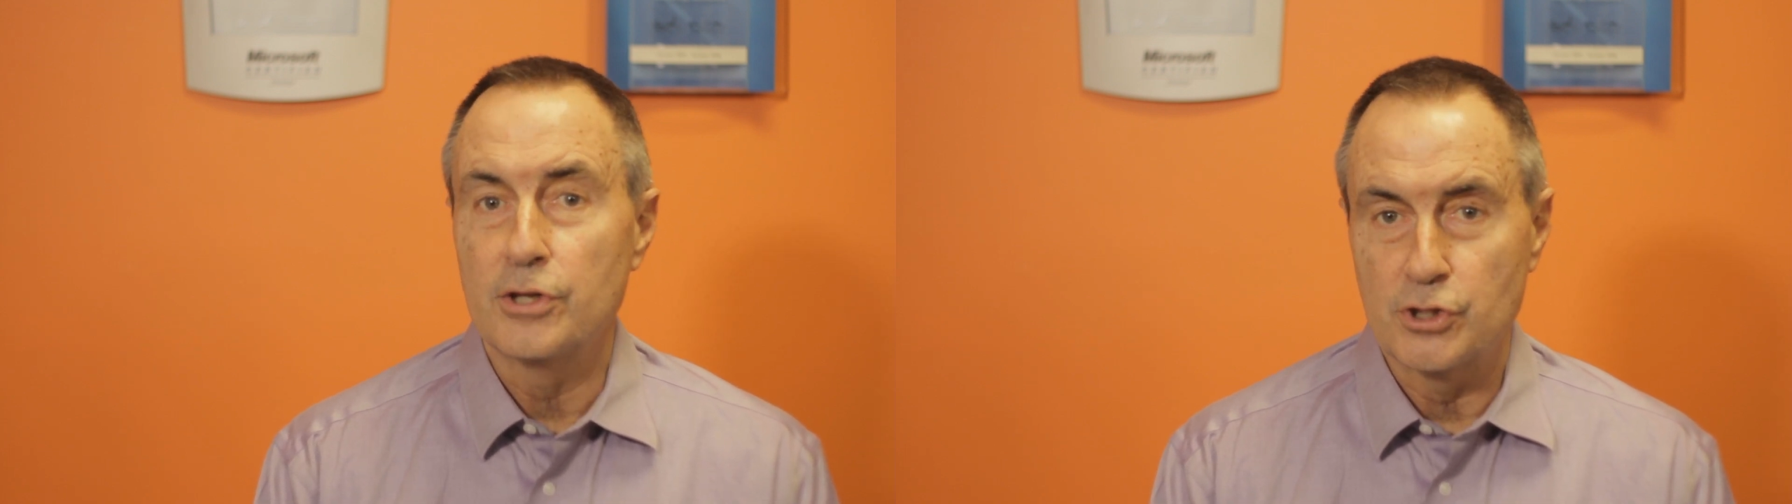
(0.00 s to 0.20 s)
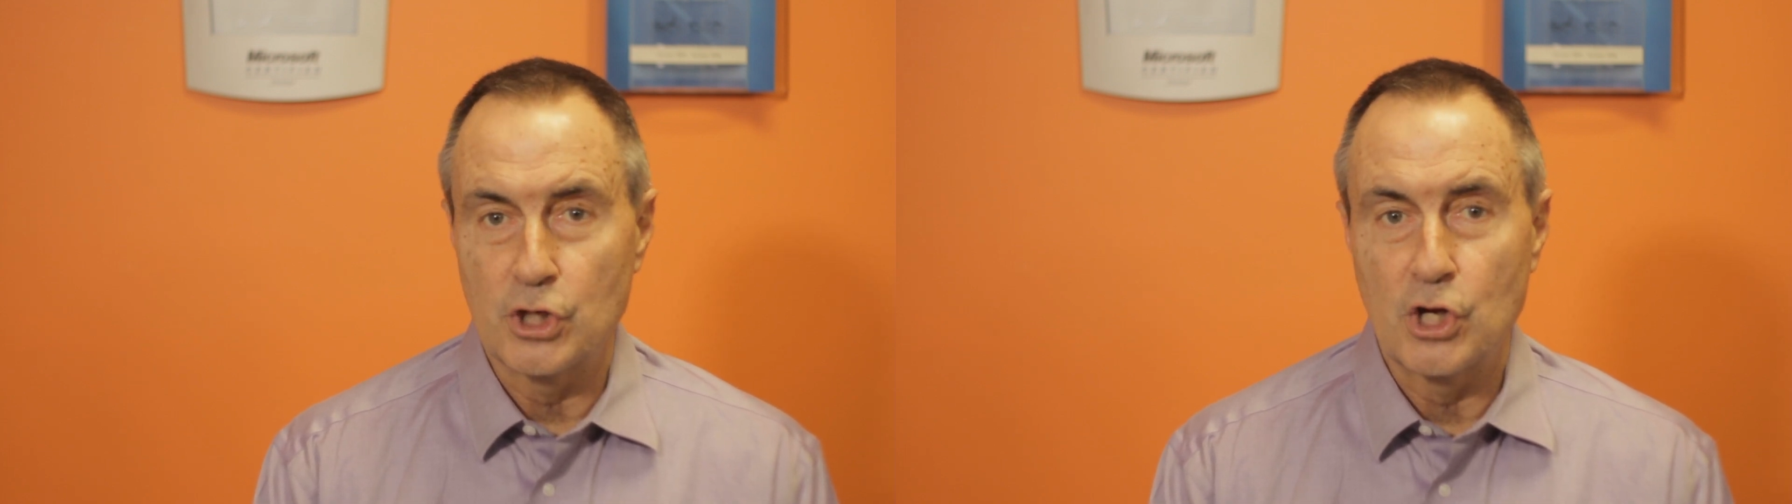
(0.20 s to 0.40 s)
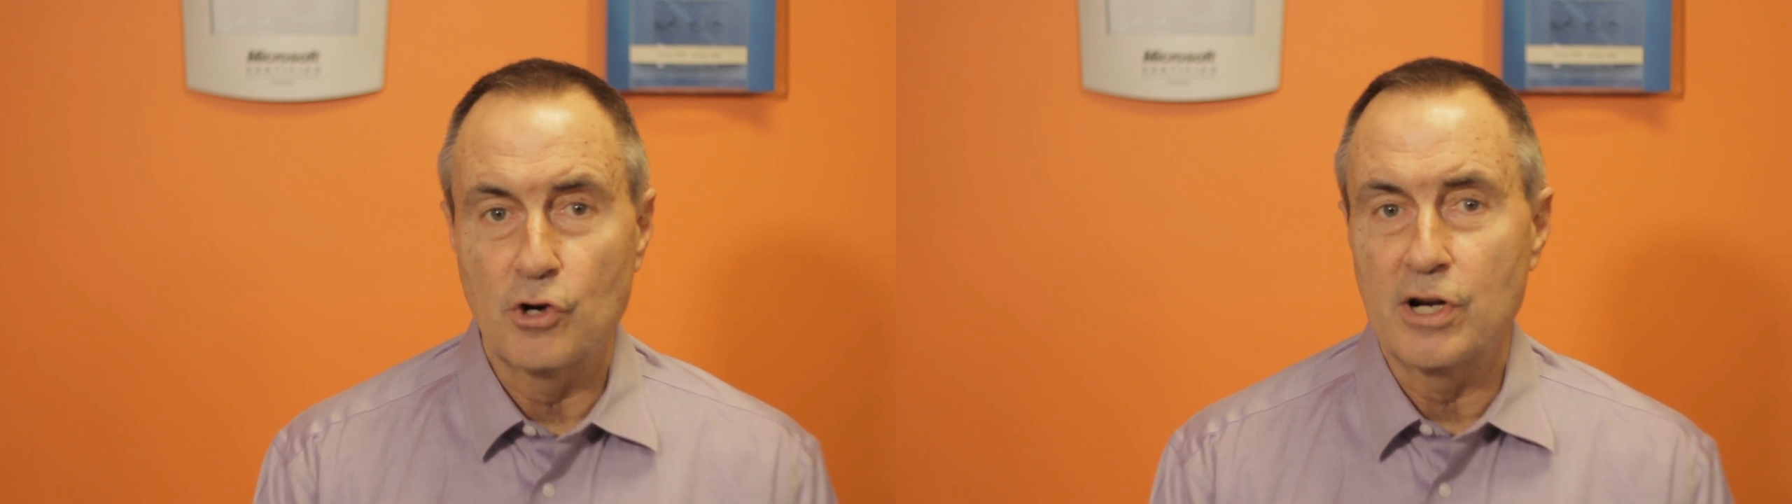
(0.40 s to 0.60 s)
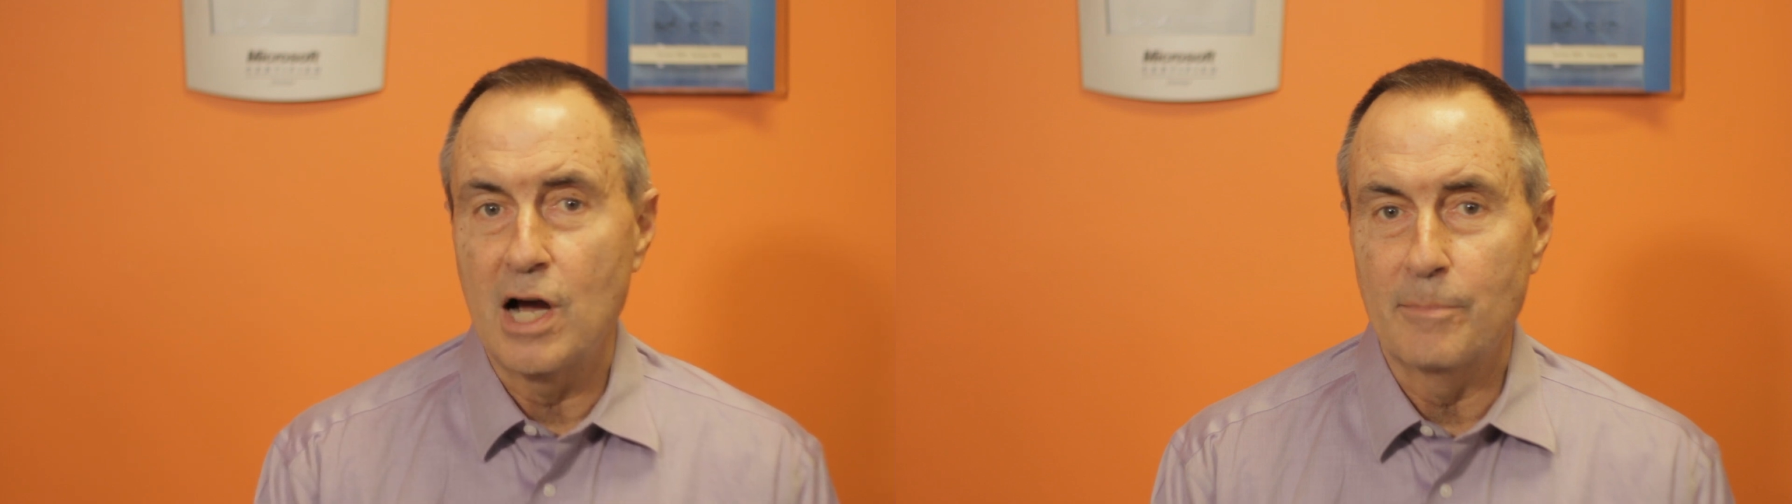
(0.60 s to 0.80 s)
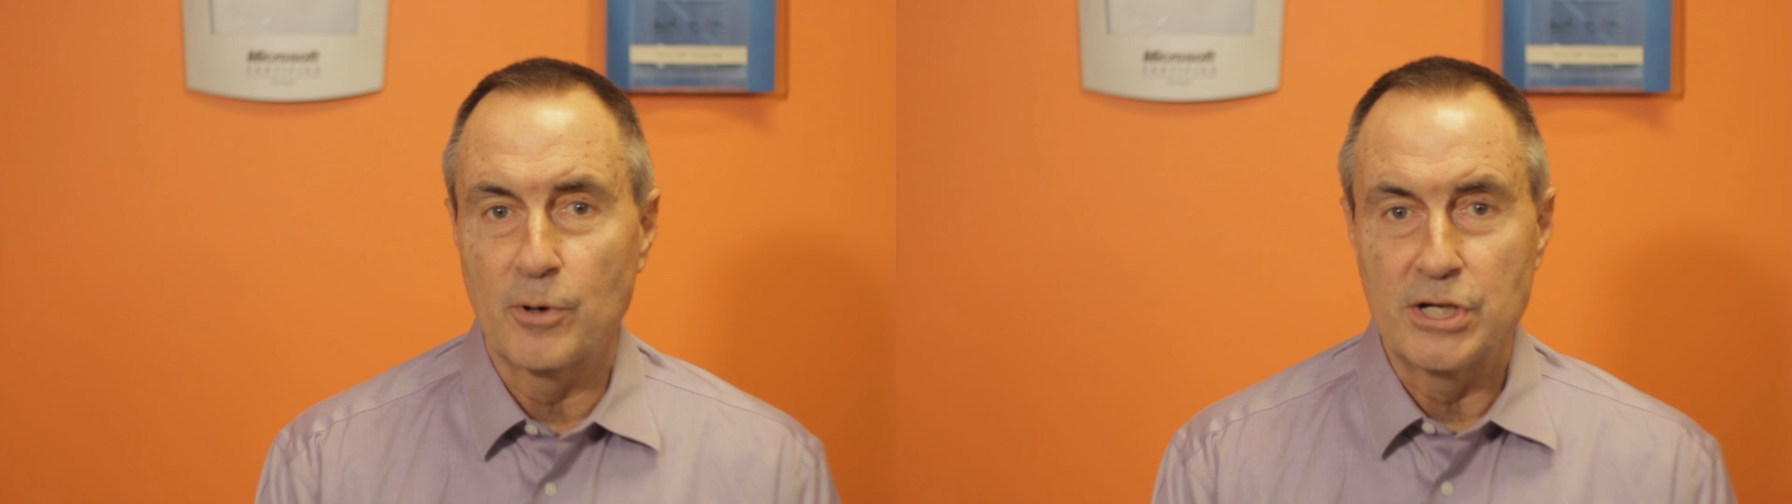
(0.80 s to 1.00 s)
Security
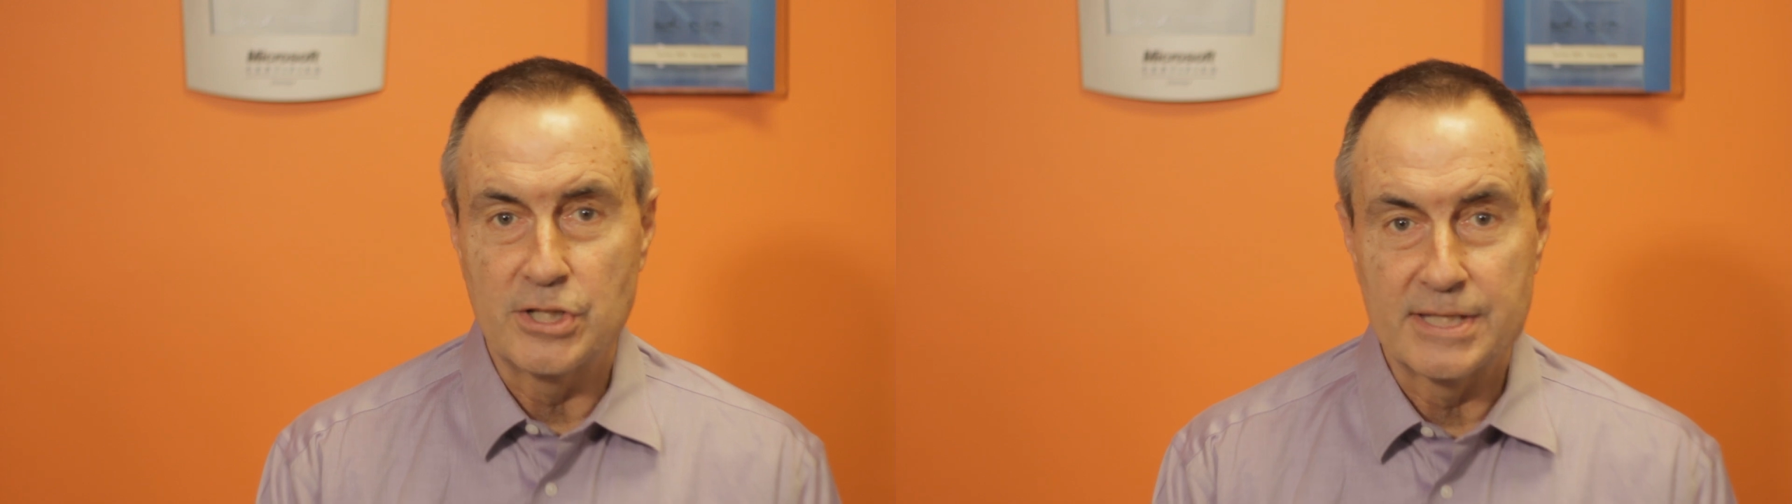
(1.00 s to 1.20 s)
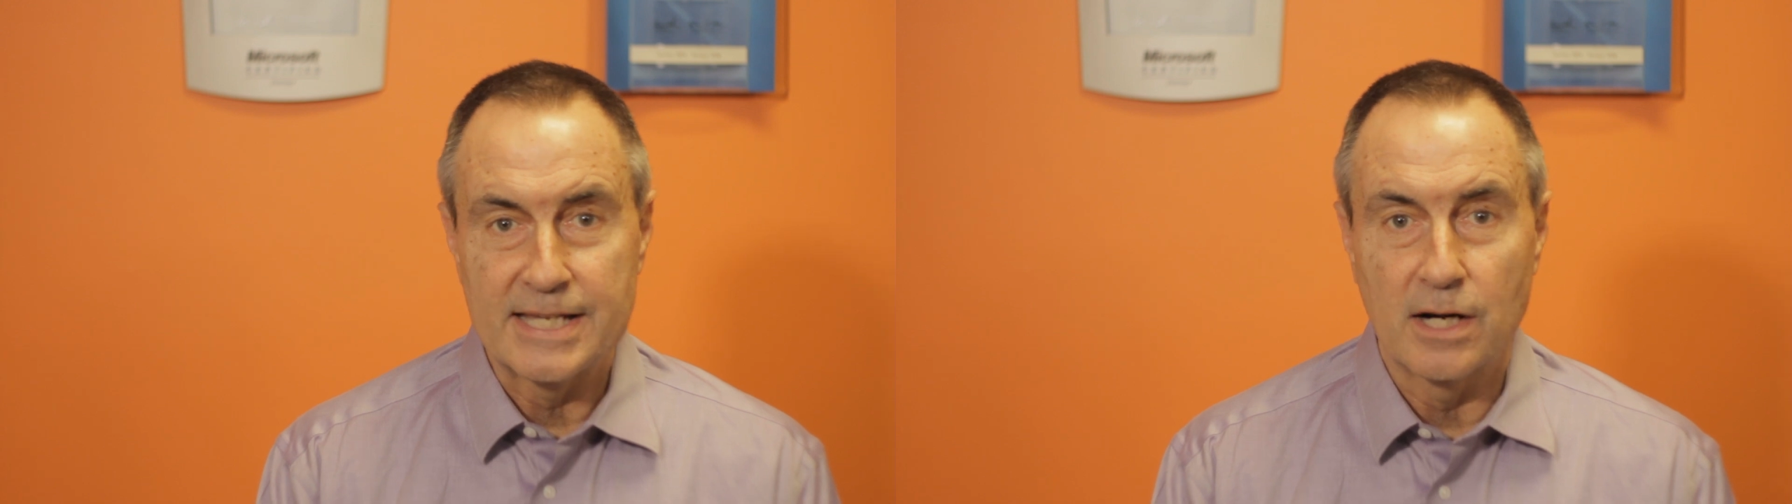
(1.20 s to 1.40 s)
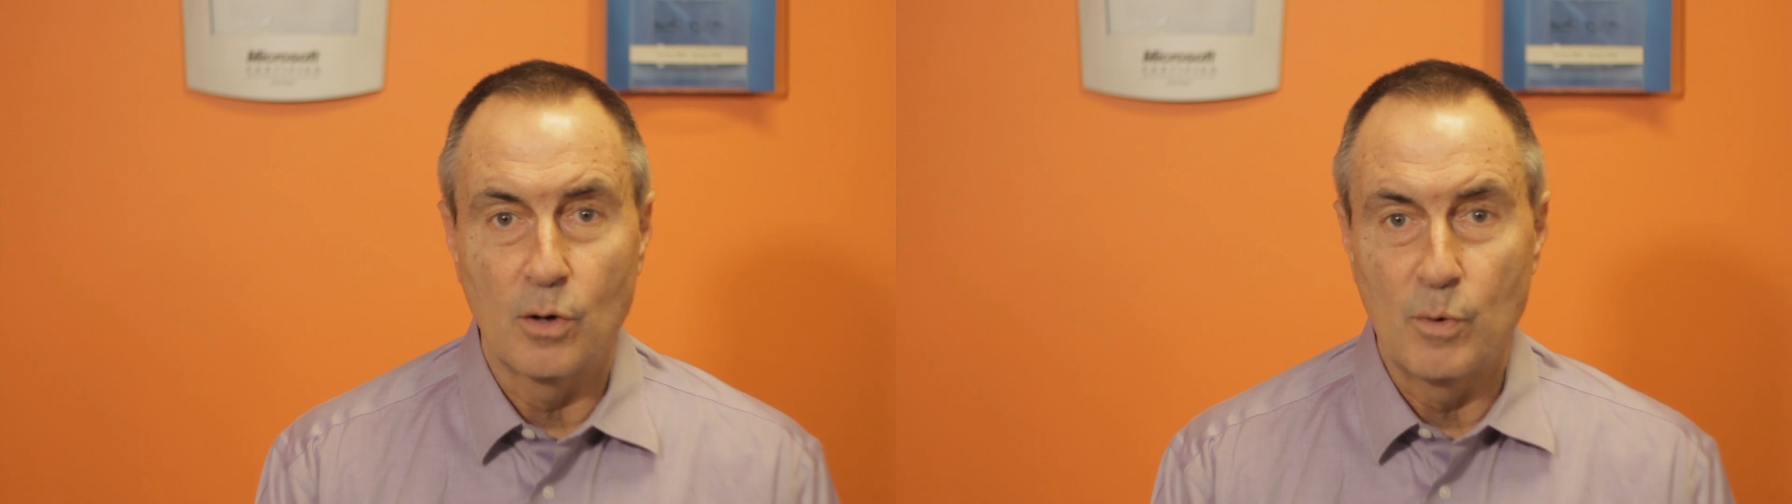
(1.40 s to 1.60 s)
Operations Center,